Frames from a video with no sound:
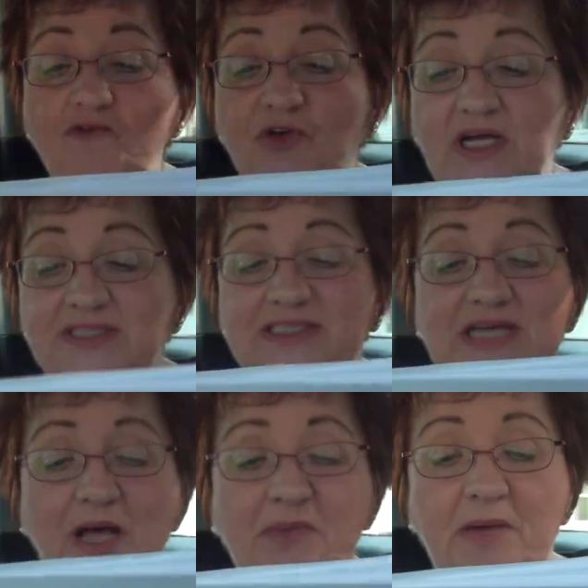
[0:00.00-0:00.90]
forget to
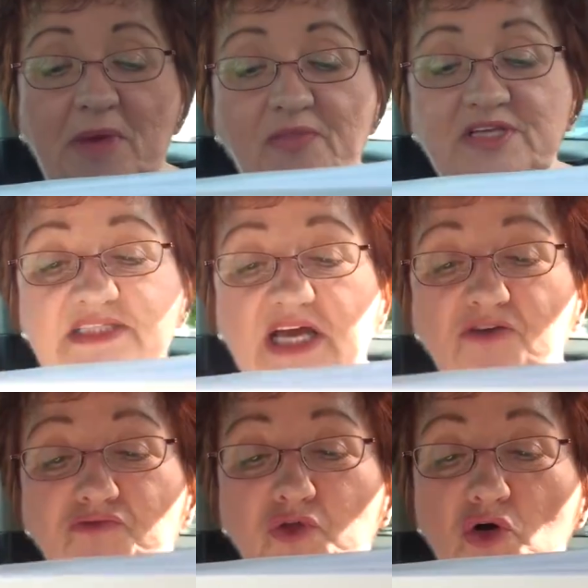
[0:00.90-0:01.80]
tell me about the
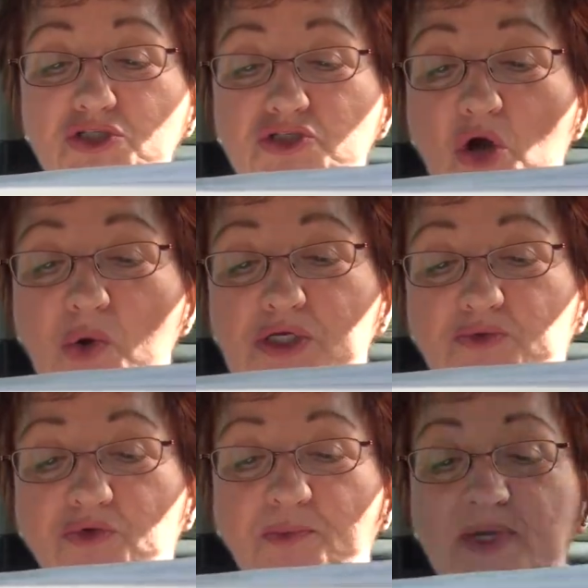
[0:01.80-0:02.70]
second floor
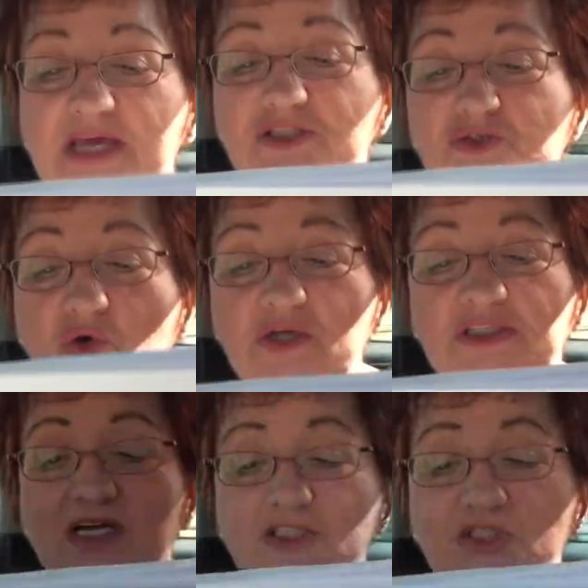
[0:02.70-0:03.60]
storage room, its
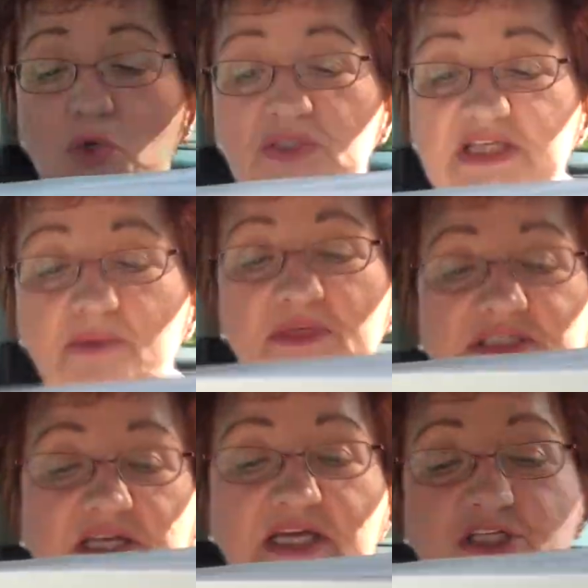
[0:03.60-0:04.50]
doors cut so
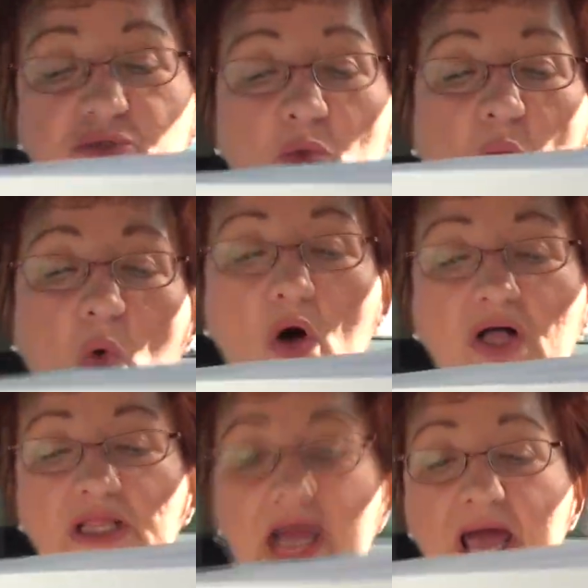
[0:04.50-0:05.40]
seamlessly into a
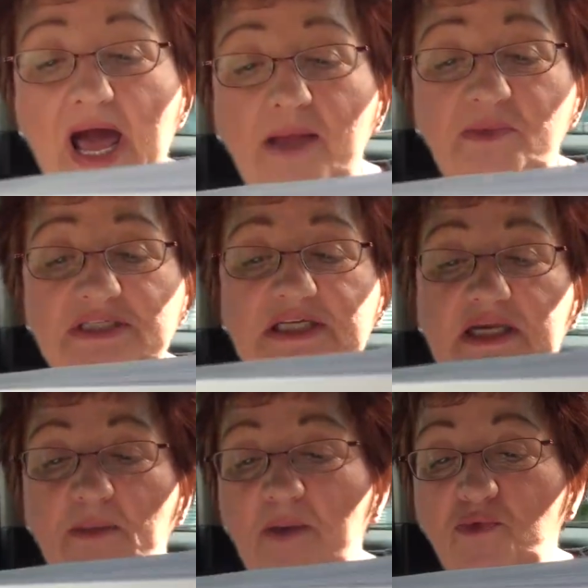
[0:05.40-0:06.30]
wall, I missed
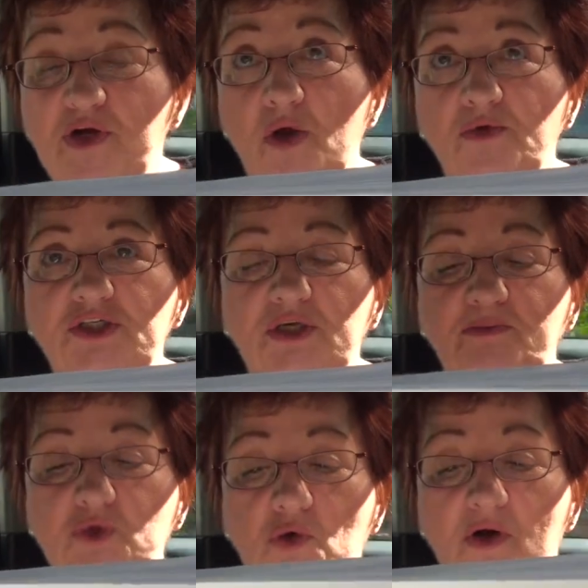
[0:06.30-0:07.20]
it on my
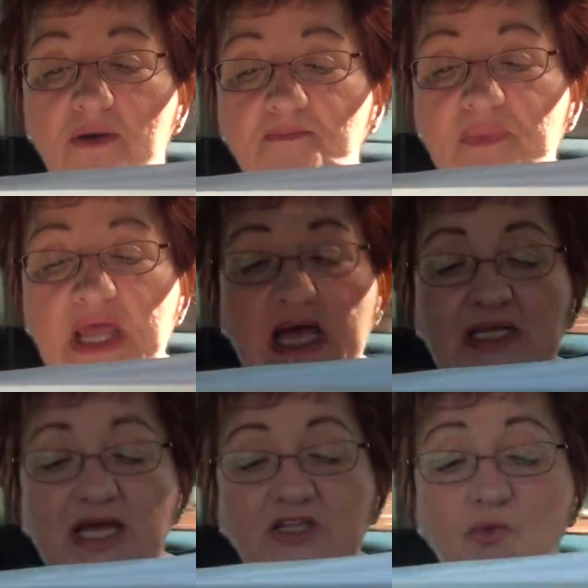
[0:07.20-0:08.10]
pre-ownership tour.
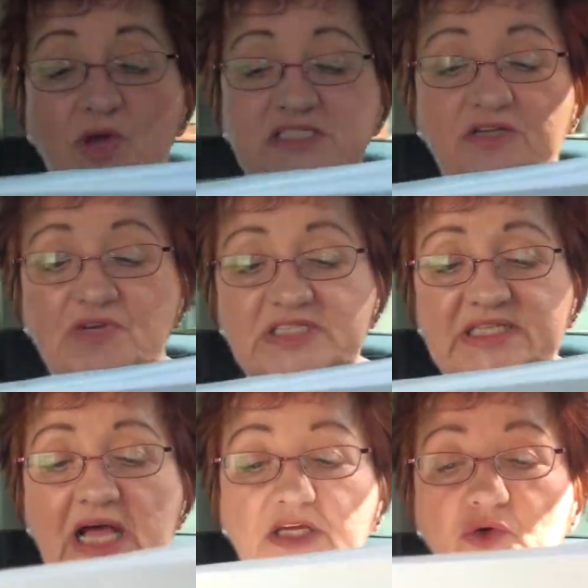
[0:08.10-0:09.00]
Like the rest of us,
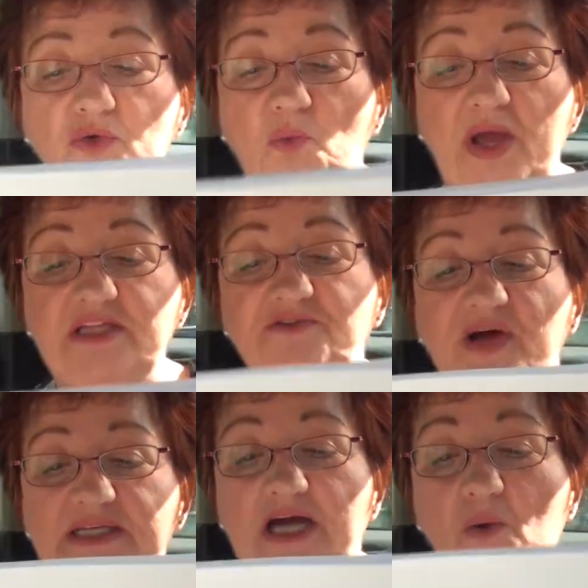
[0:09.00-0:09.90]
Dolly couldn't wait to
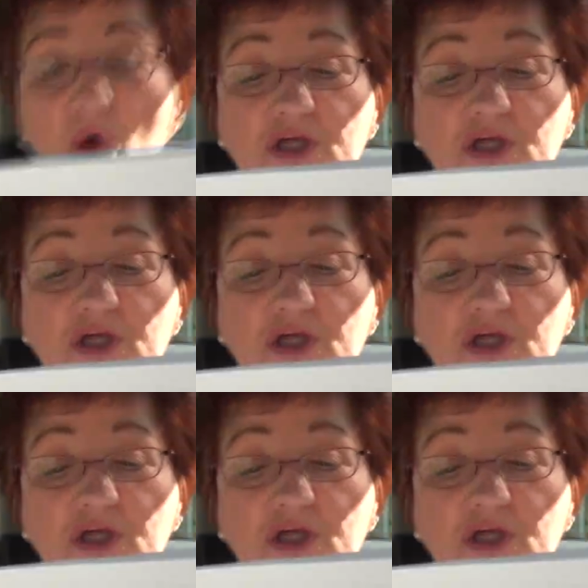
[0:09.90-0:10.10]
find out